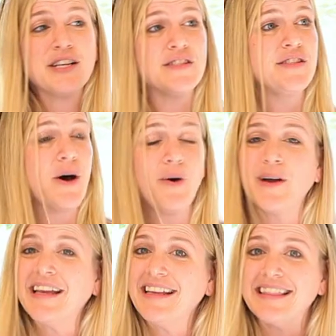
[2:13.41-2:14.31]

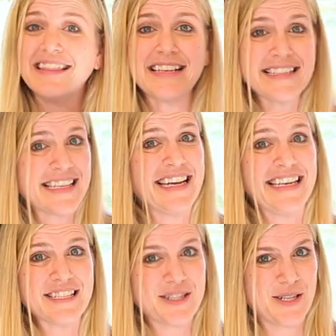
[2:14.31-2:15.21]
So this kid
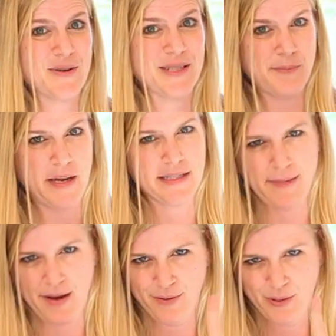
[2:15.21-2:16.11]
gets to go on Space
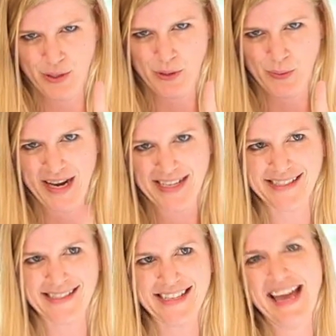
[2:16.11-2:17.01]
Mountain
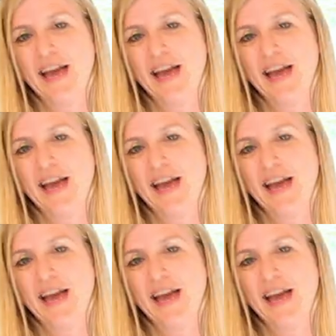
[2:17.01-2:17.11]
twice,